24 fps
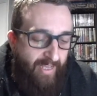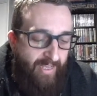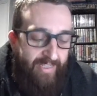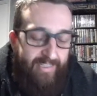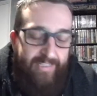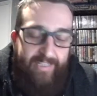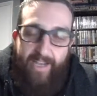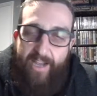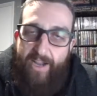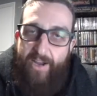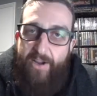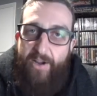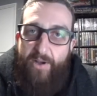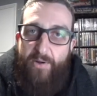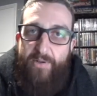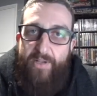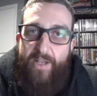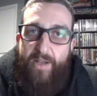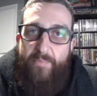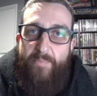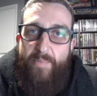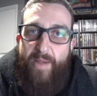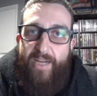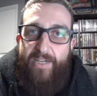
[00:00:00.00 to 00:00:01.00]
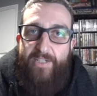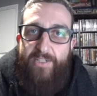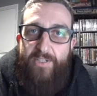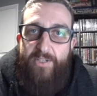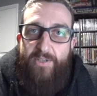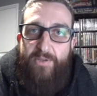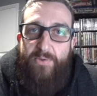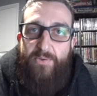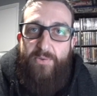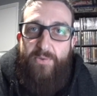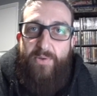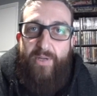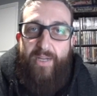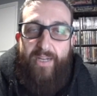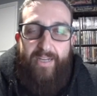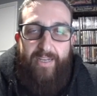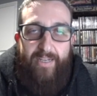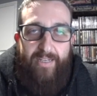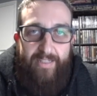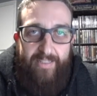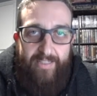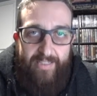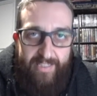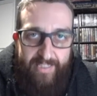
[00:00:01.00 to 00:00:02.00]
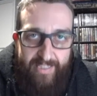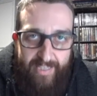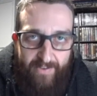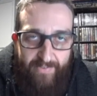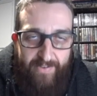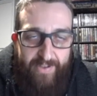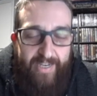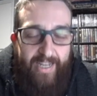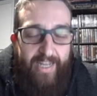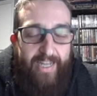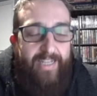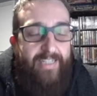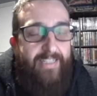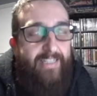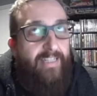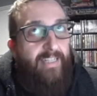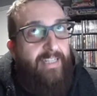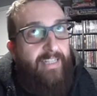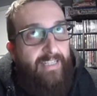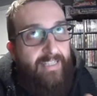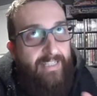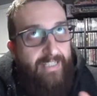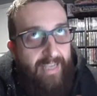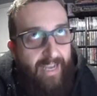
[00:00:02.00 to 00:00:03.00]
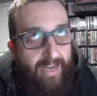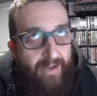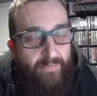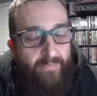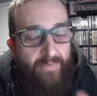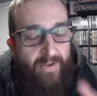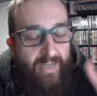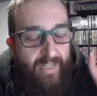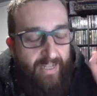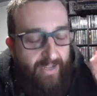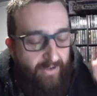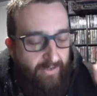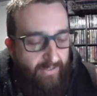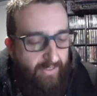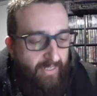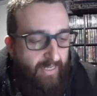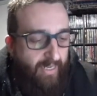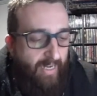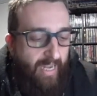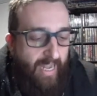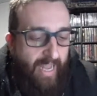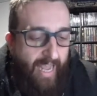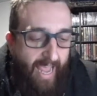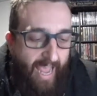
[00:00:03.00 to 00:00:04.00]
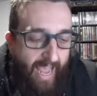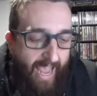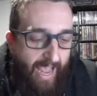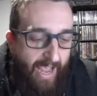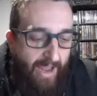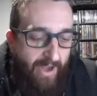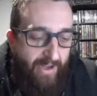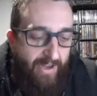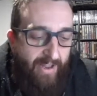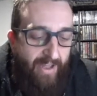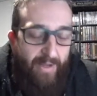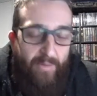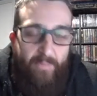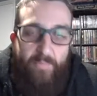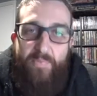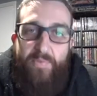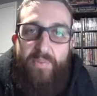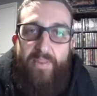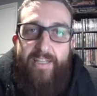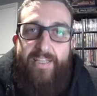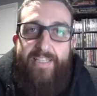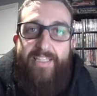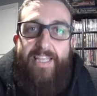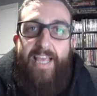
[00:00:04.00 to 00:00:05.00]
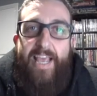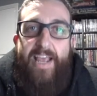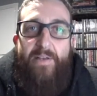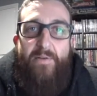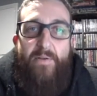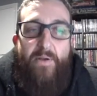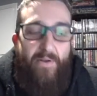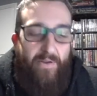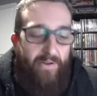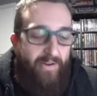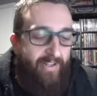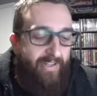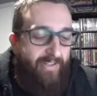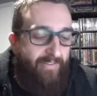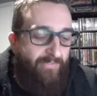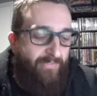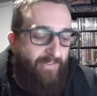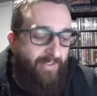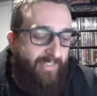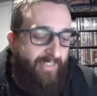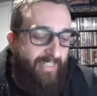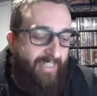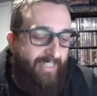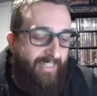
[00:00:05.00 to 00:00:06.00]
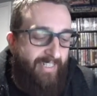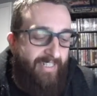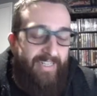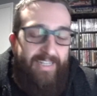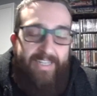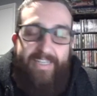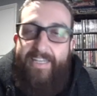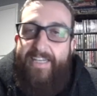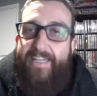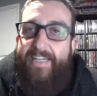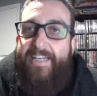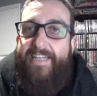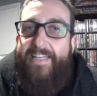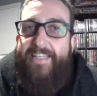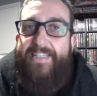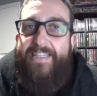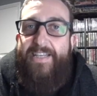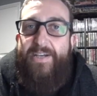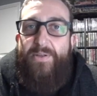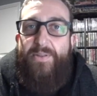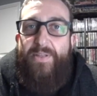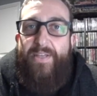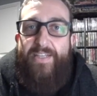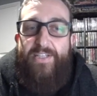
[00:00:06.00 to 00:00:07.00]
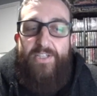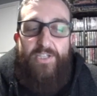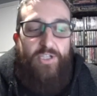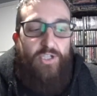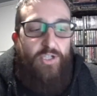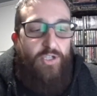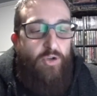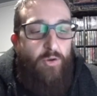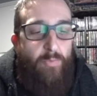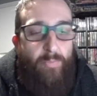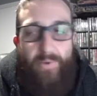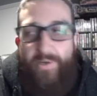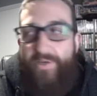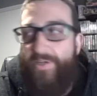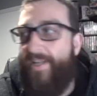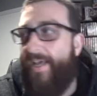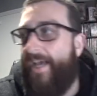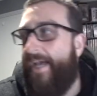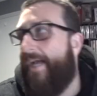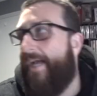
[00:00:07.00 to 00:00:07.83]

So I'll come back to you in 7 days in this same video, and let's see what I fucking sell these stupid